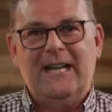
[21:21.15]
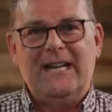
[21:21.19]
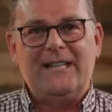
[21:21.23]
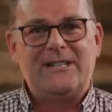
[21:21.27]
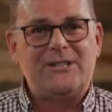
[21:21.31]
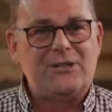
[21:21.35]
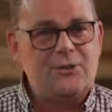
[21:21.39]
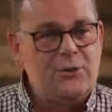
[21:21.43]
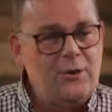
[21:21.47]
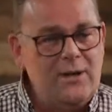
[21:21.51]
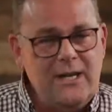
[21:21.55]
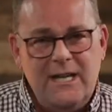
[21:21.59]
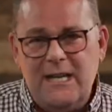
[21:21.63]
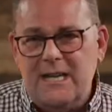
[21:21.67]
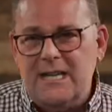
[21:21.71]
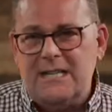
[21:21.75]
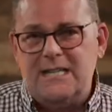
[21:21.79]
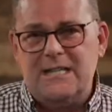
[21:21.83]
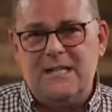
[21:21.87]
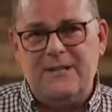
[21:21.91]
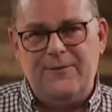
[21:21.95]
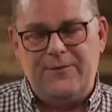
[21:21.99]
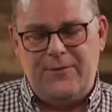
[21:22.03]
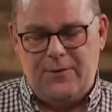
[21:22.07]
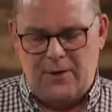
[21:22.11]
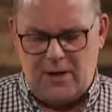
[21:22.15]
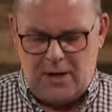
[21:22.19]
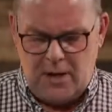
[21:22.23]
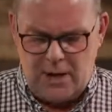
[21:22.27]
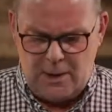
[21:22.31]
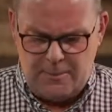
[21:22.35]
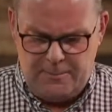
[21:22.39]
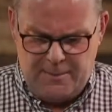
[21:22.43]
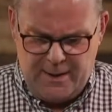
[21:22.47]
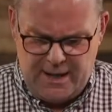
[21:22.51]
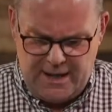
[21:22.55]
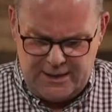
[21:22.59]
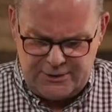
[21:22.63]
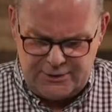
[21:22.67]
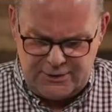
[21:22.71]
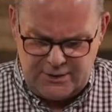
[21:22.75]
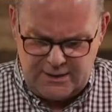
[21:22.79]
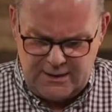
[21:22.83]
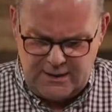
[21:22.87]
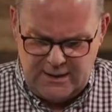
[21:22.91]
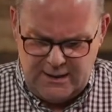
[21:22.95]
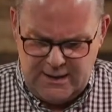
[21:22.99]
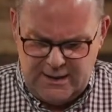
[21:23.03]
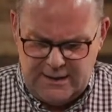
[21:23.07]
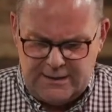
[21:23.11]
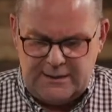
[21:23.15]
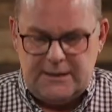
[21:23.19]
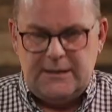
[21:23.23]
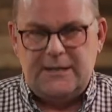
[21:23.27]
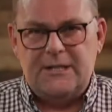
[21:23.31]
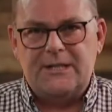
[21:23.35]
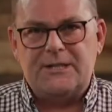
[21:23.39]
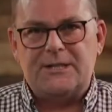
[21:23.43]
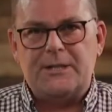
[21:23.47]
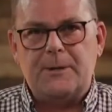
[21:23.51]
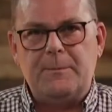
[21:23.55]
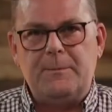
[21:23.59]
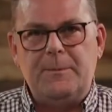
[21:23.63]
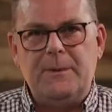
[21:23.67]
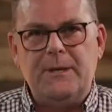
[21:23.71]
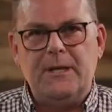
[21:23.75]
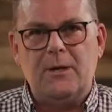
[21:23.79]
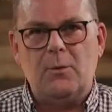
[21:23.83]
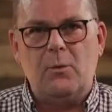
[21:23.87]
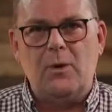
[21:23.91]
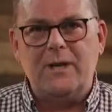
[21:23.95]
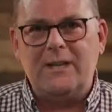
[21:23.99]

it's so easy for our passion to disappear.